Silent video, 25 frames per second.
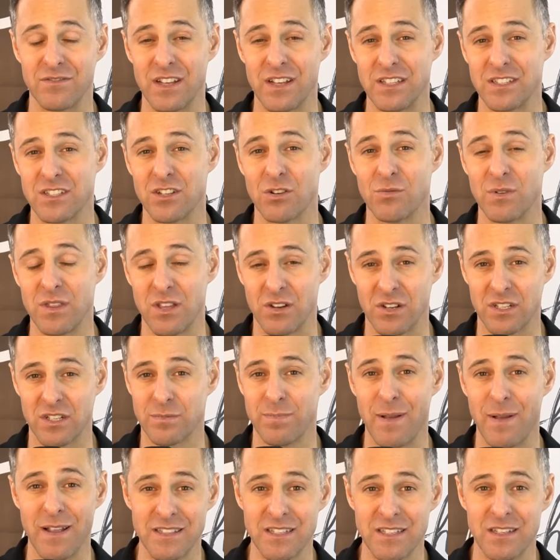And so when they're
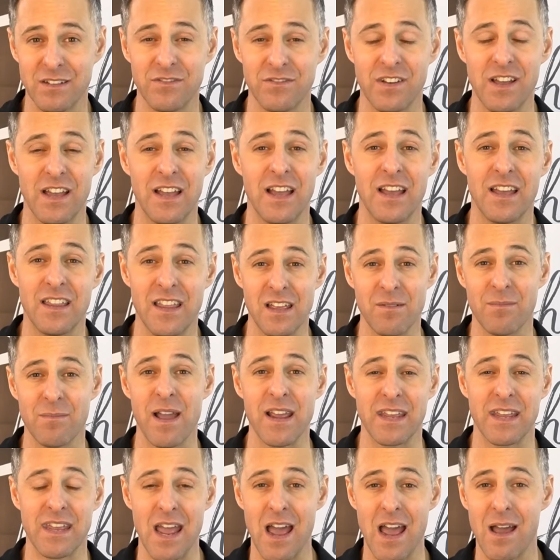expensive, they
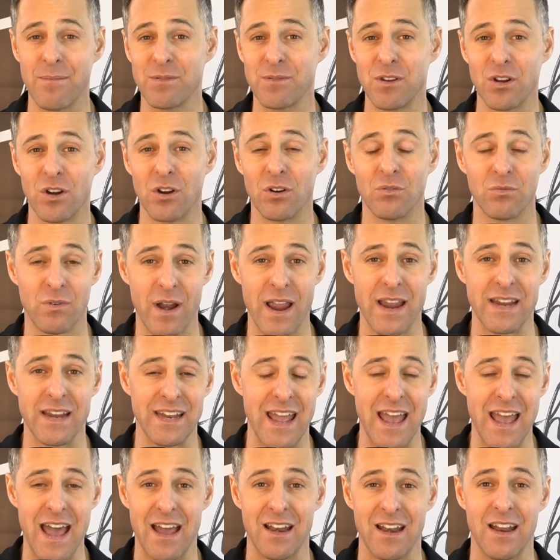might cap your rate
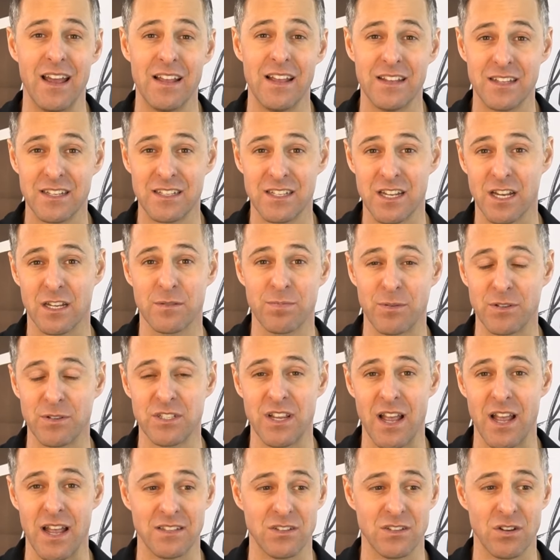at six
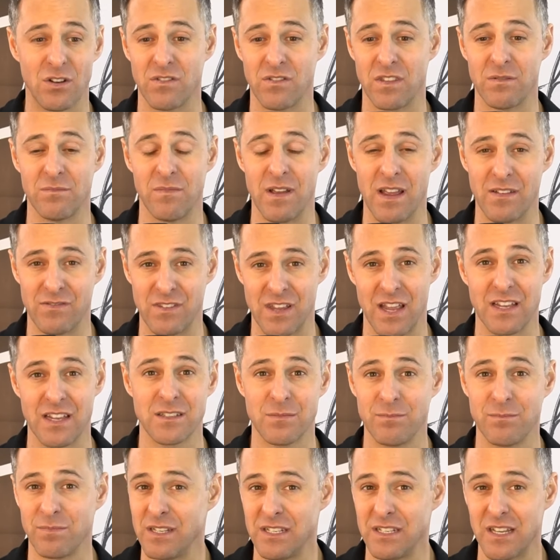percent. So if the, if the S
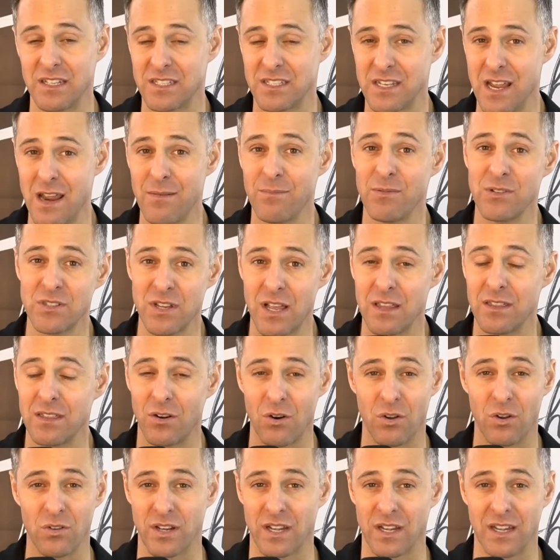and P does ten percent, they're
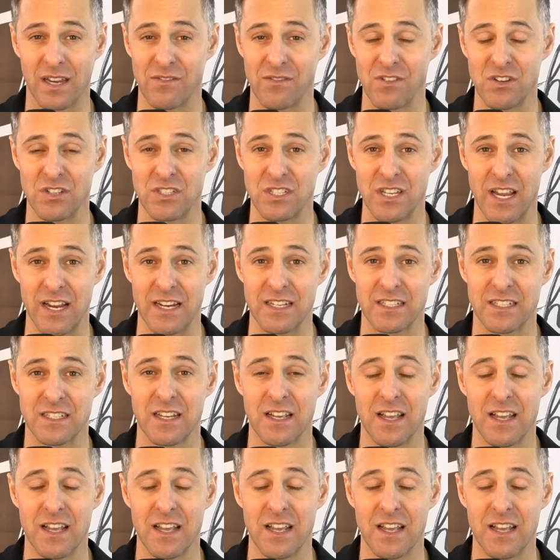only going to give you six.